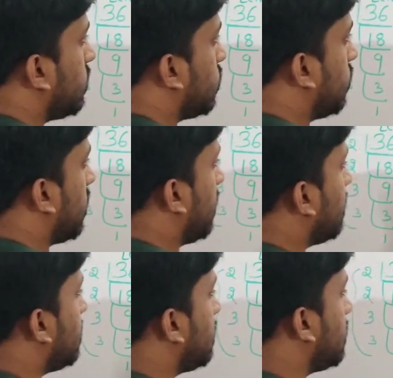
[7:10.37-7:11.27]
So
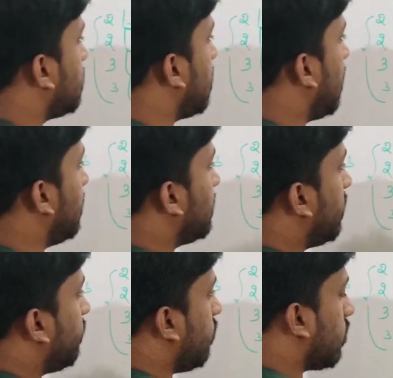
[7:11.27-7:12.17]
36 is the
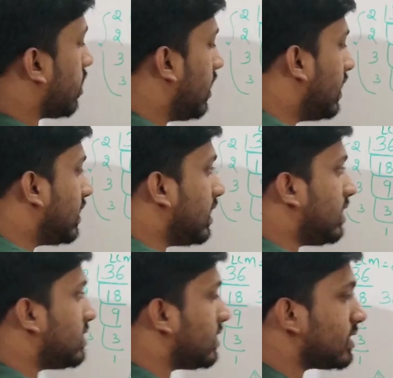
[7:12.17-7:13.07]
LCM for
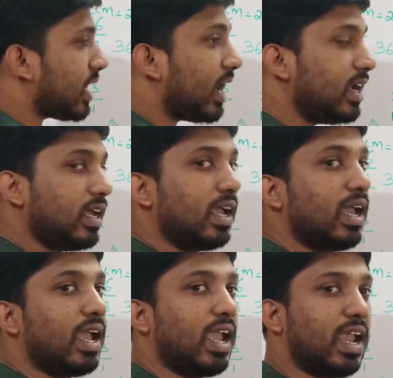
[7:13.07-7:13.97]
36 and
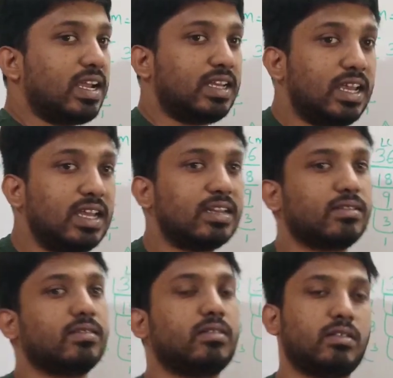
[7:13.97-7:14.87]
18.